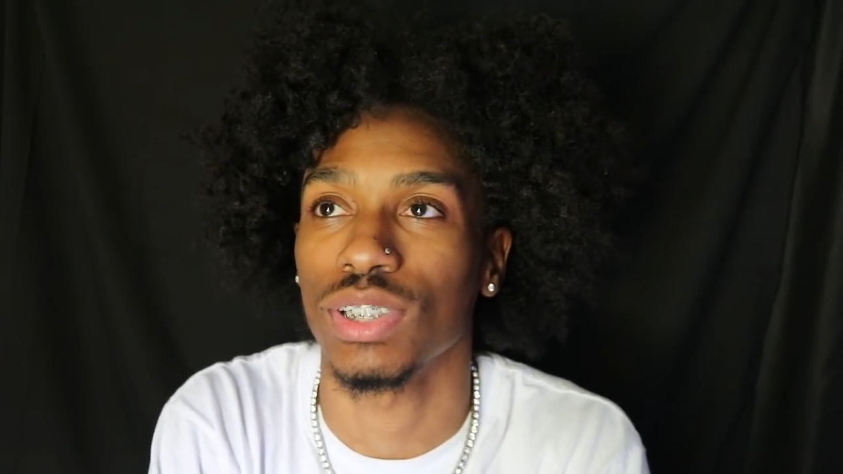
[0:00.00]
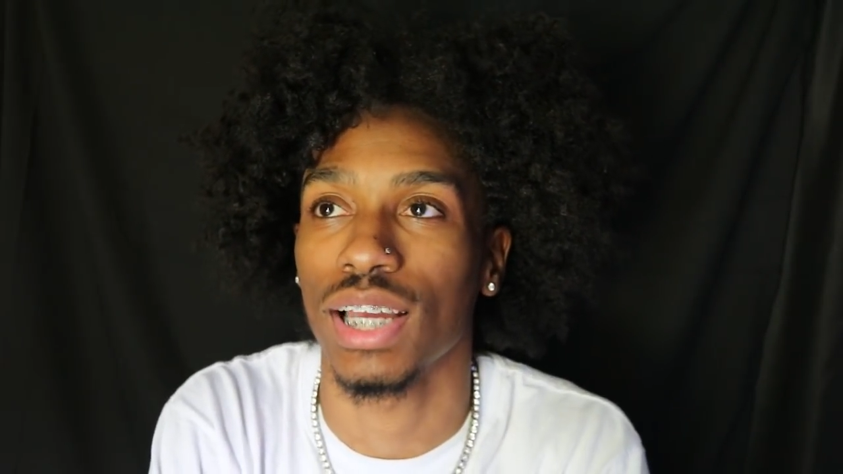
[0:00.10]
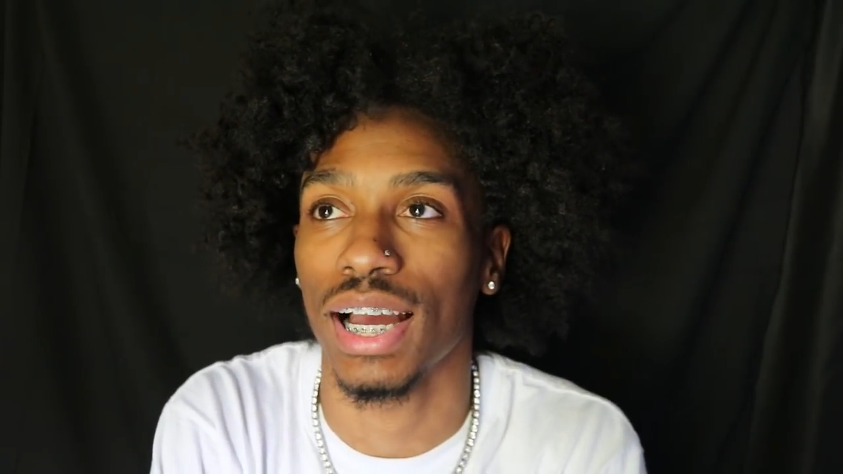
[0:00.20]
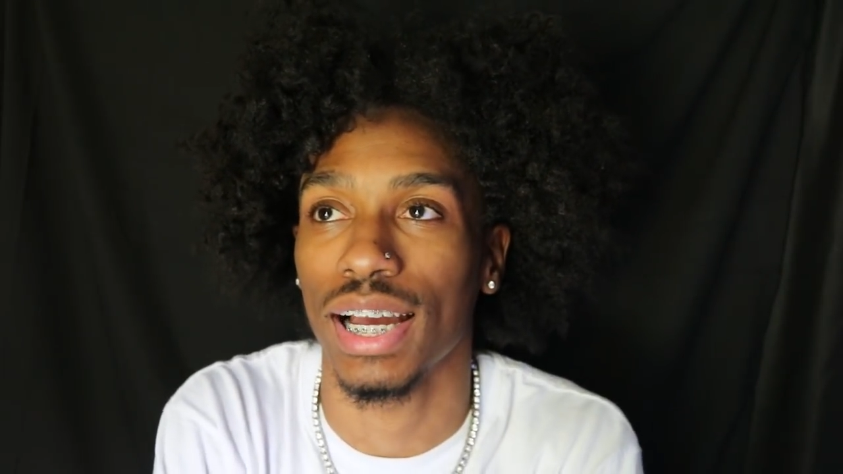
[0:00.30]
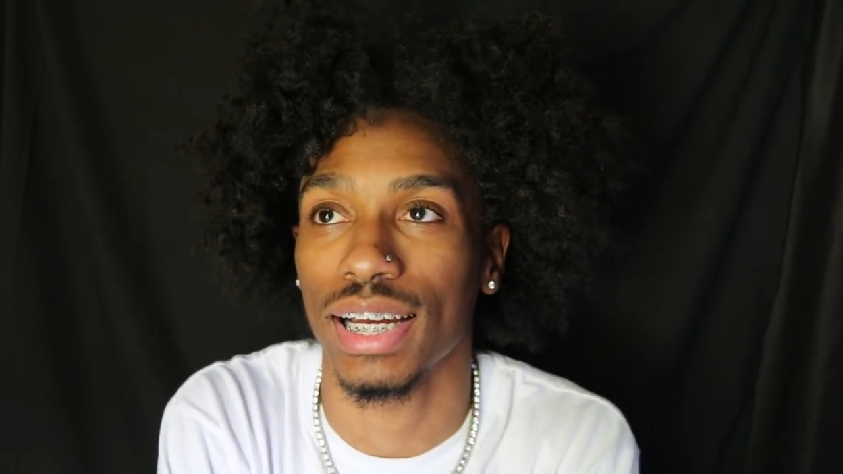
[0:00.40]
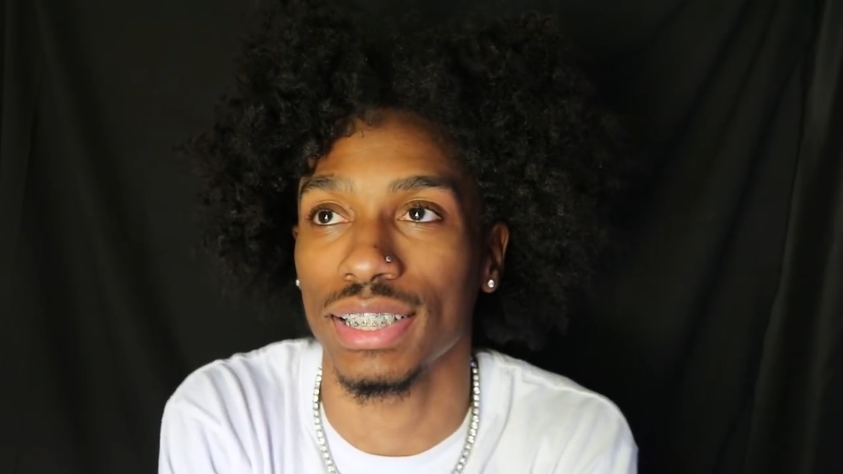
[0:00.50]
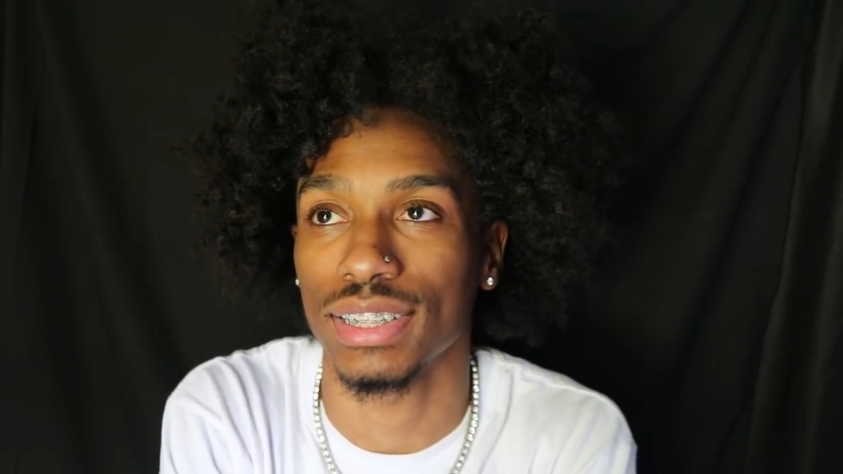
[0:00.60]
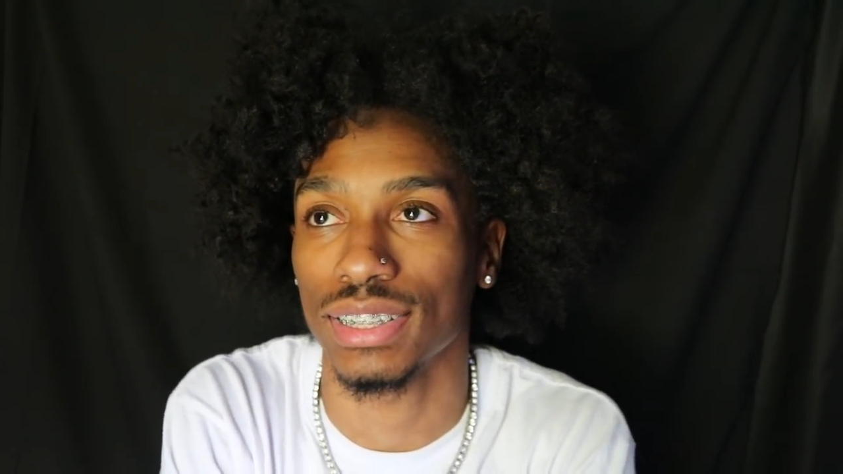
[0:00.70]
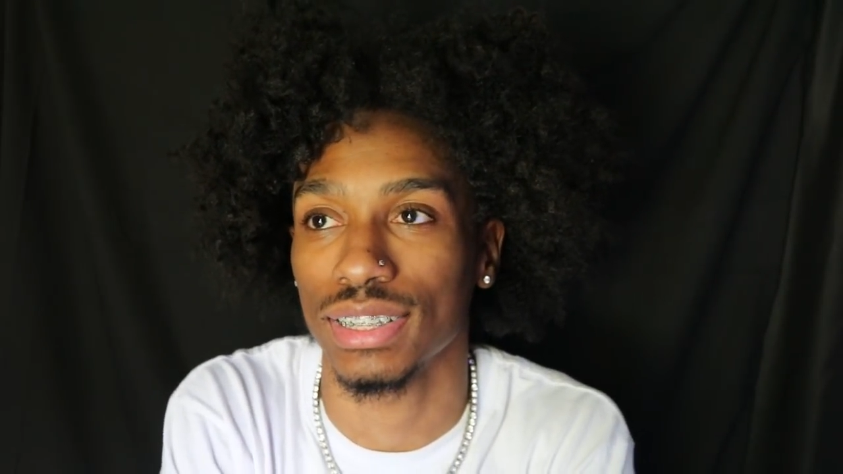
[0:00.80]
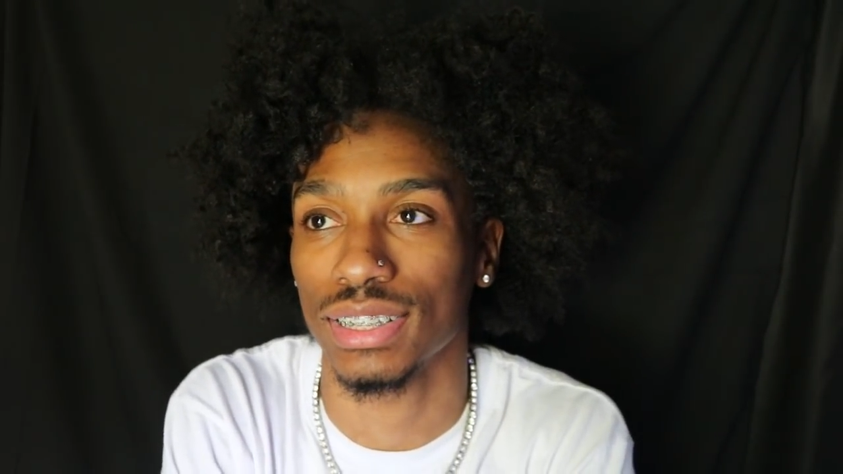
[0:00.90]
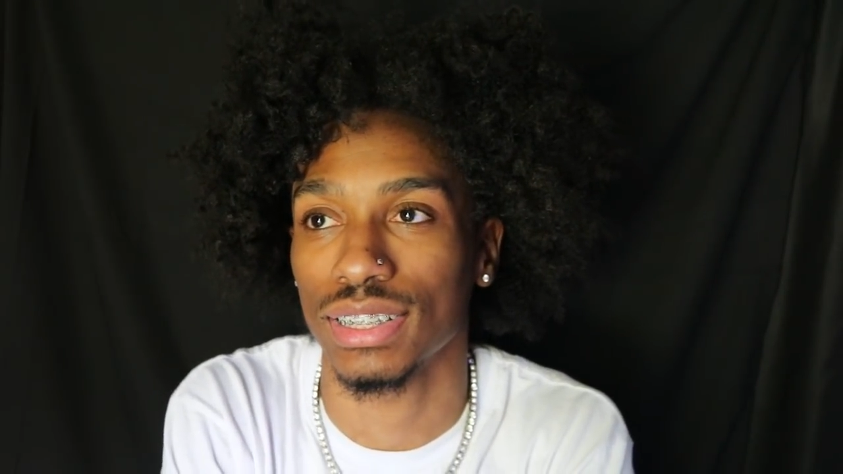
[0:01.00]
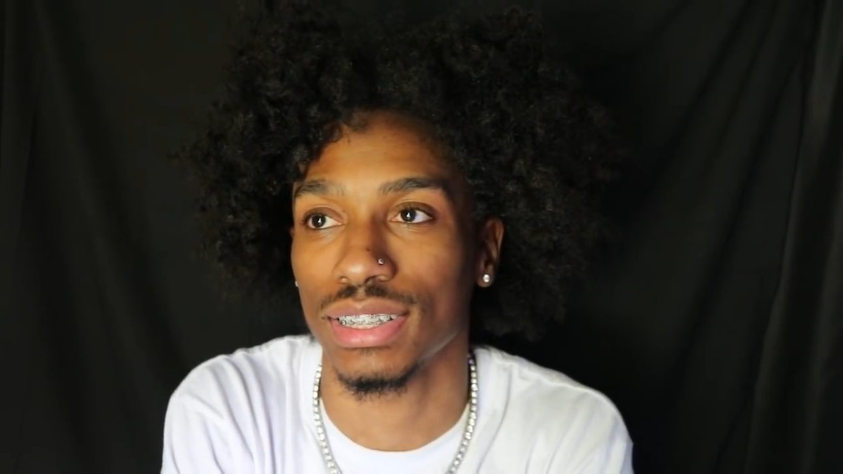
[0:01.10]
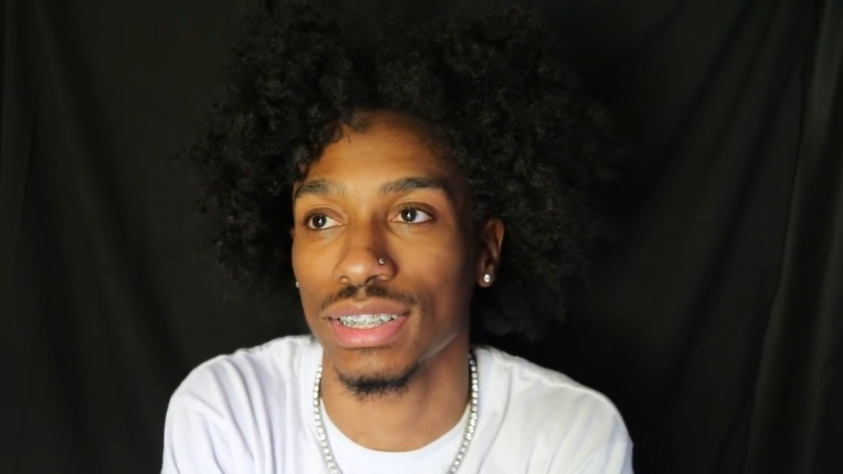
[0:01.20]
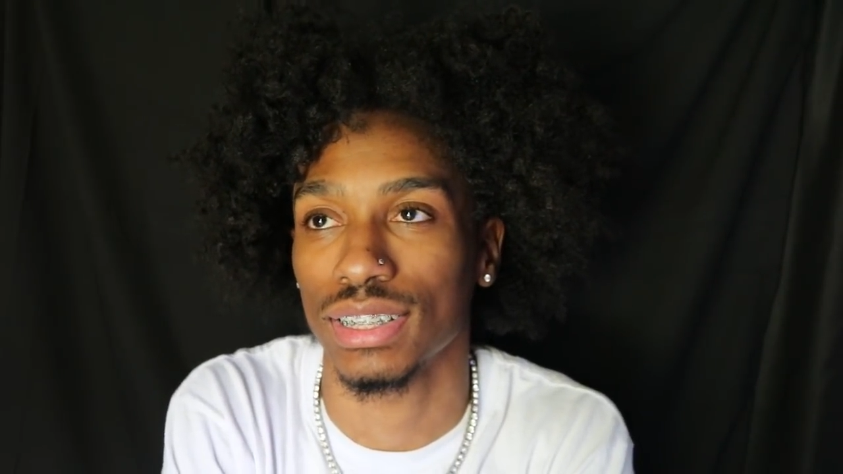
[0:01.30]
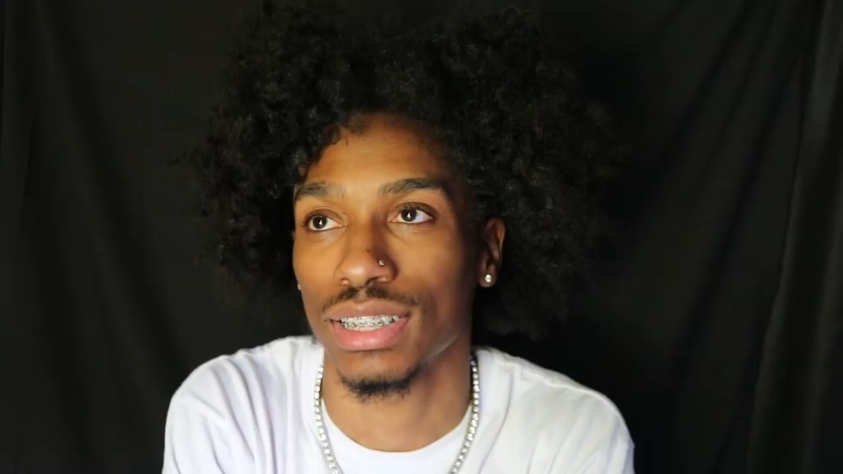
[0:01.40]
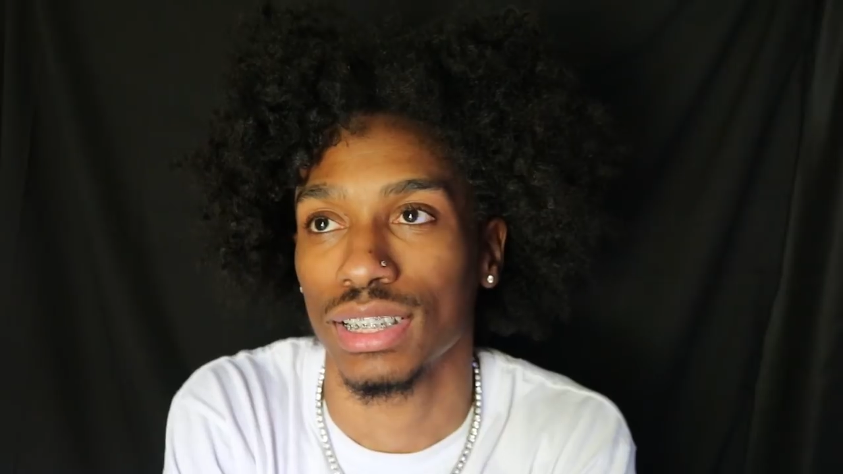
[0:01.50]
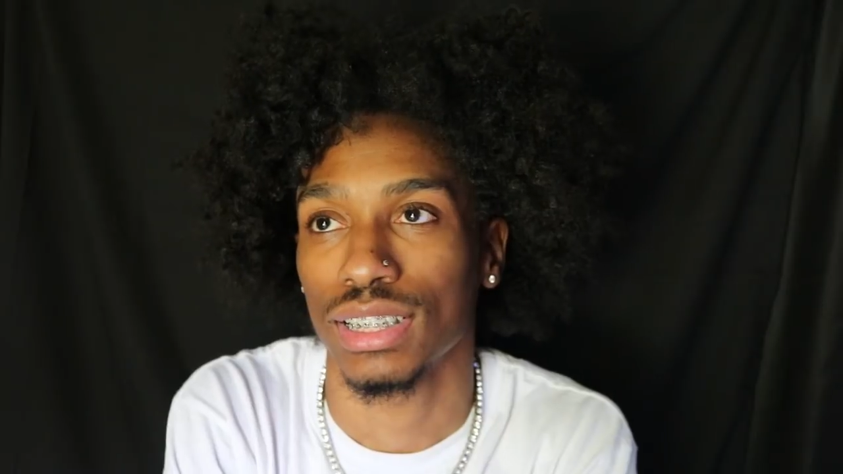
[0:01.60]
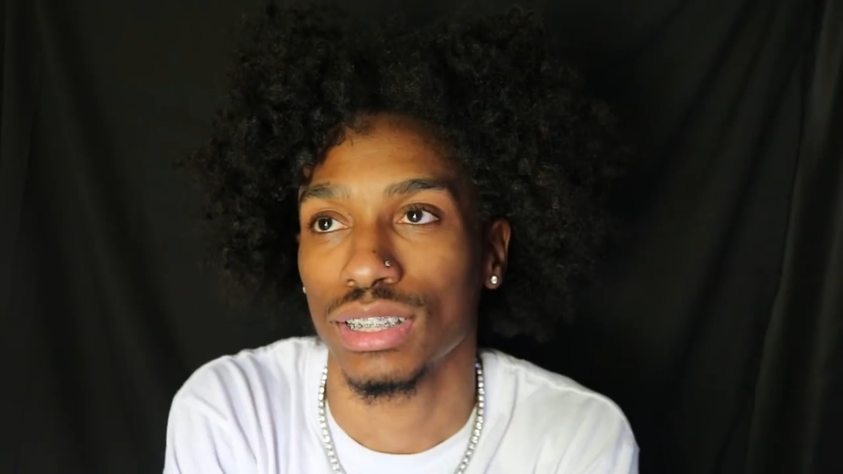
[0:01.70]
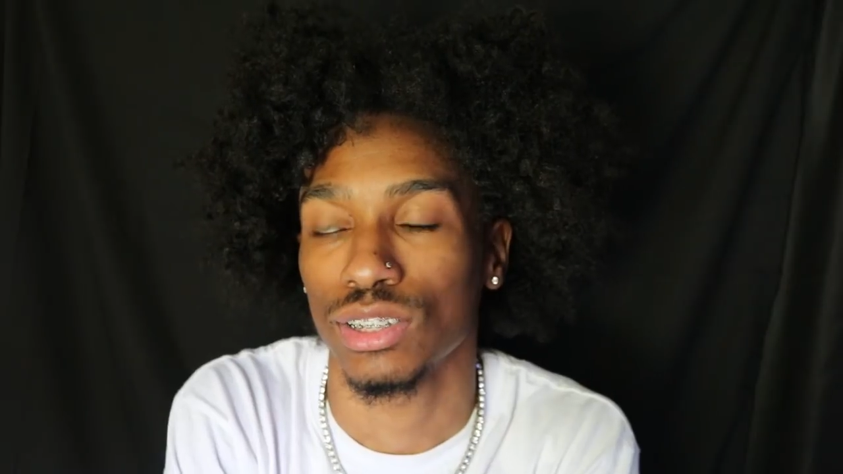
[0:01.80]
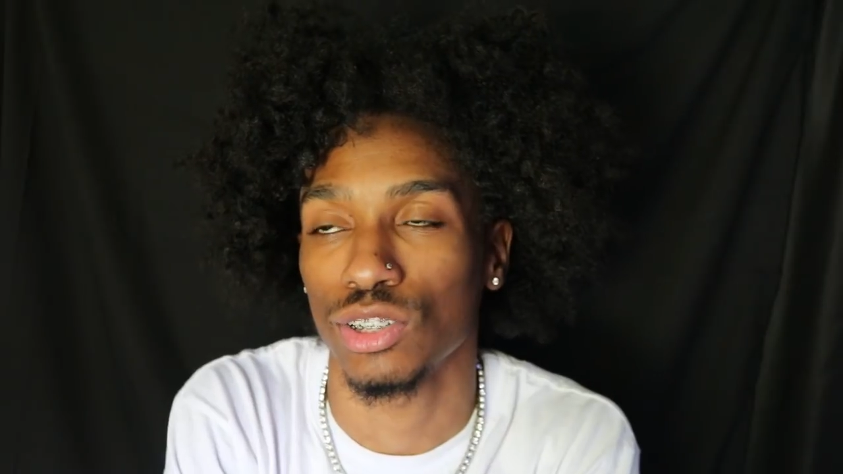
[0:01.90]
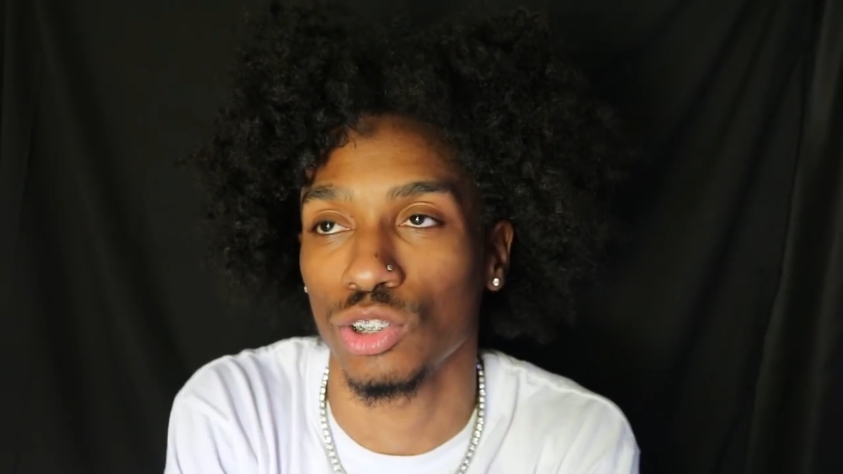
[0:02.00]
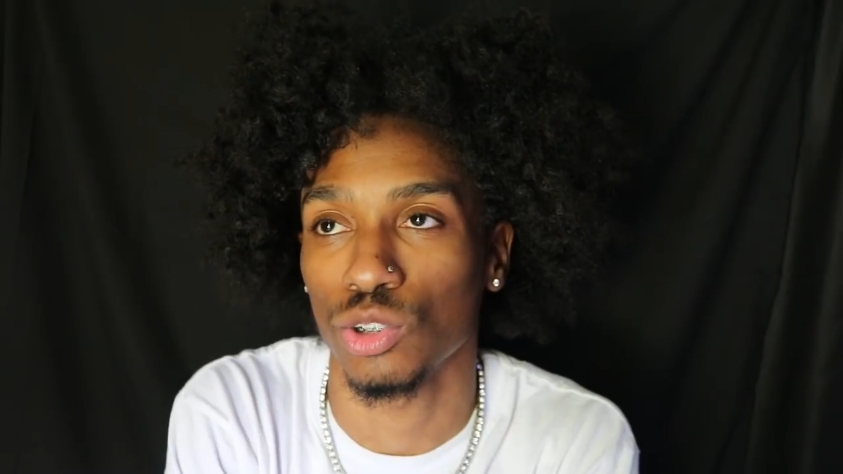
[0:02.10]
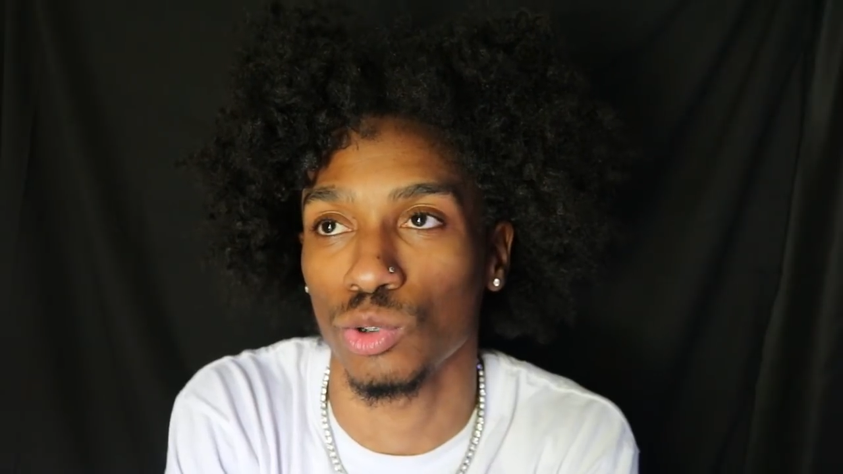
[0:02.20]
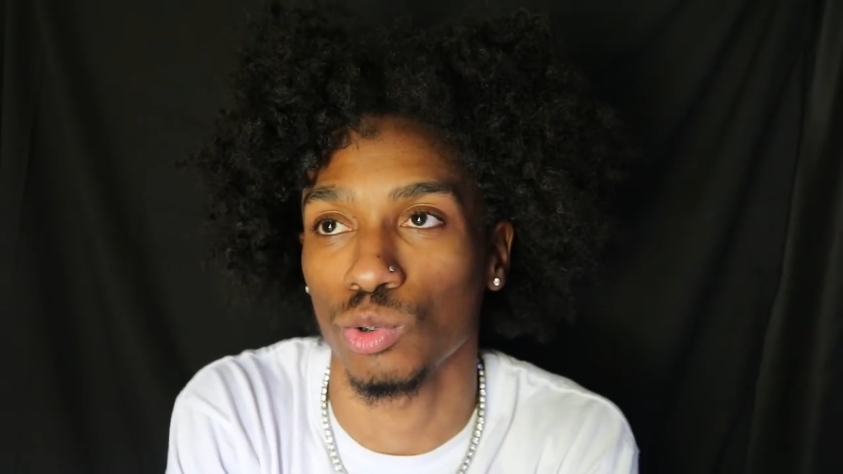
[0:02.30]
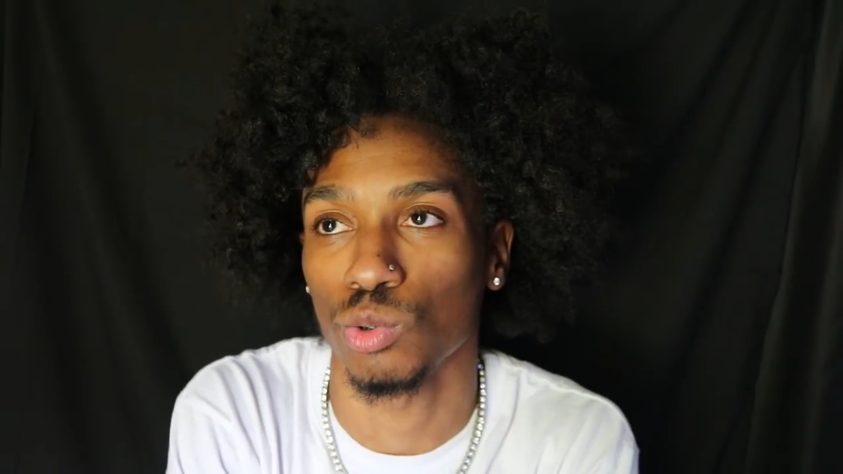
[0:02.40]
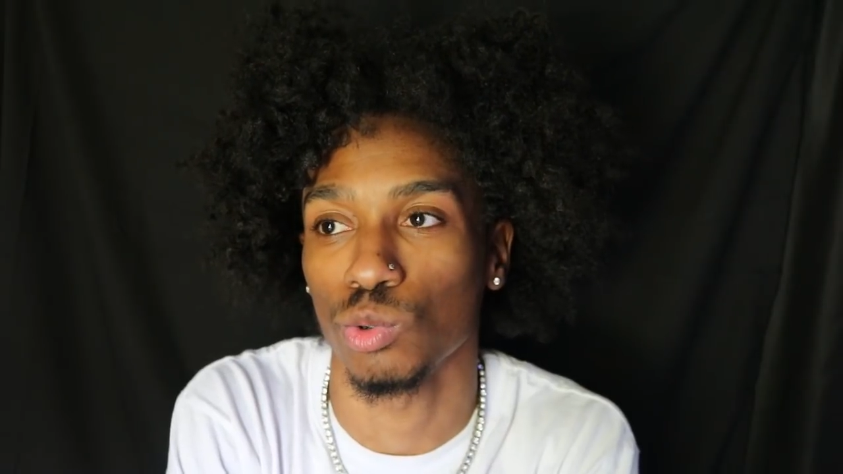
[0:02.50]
guys to